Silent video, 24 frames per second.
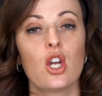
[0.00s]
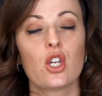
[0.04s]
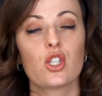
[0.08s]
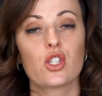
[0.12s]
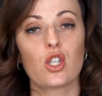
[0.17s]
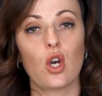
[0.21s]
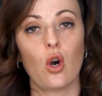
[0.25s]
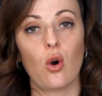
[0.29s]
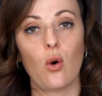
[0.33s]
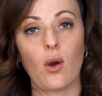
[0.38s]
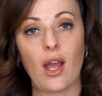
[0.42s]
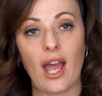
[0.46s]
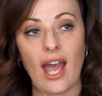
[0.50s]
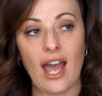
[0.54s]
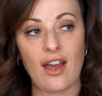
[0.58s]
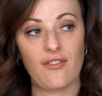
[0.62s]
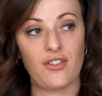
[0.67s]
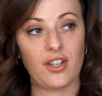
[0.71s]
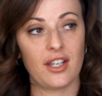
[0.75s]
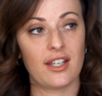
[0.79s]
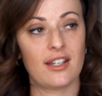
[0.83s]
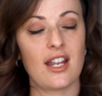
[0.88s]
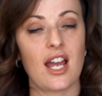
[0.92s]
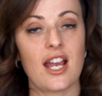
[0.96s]
So
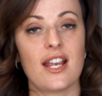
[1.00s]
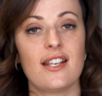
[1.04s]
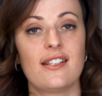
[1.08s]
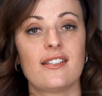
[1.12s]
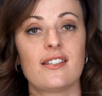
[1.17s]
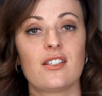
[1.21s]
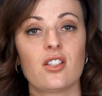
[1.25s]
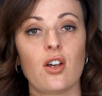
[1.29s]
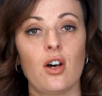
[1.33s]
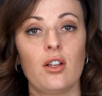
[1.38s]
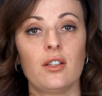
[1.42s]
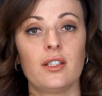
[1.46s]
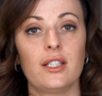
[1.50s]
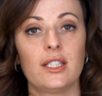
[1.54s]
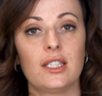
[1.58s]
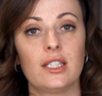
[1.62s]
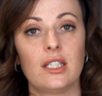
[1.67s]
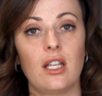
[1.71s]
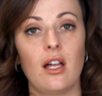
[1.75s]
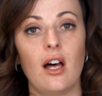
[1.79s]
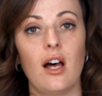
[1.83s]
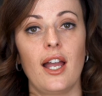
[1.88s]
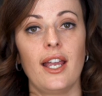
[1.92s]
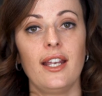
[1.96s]
having a nice solid
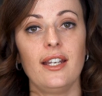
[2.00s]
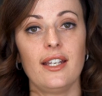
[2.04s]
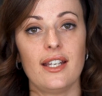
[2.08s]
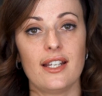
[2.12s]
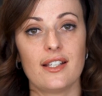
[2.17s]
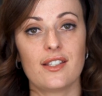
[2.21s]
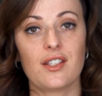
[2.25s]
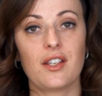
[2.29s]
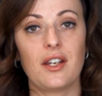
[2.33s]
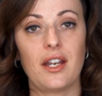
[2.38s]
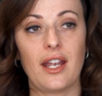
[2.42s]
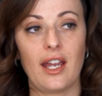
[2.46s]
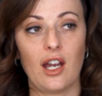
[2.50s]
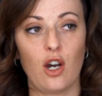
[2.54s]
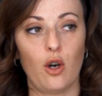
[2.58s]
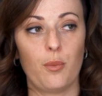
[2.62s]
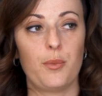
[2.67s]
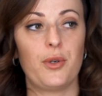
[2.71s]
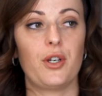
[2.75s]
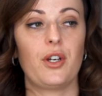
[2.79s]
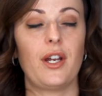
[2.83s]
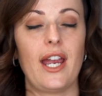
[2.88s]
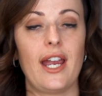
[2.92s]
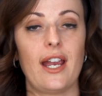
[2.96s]
line is gonna
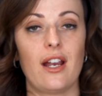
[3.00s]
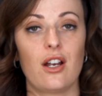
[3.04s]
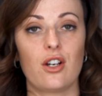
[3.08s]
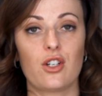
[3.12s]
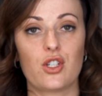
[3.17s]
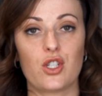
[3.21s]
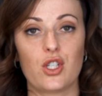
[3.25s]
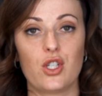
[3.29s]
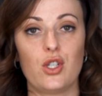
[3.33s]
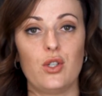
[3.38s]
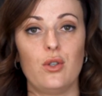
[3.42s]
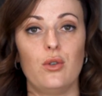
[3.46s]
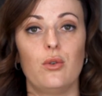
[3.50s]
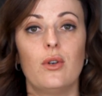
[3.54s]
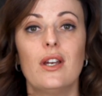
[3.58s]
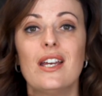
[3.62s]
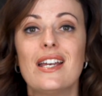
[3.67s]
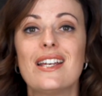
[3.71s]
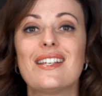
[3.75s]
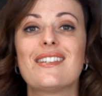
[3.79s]
help your hair to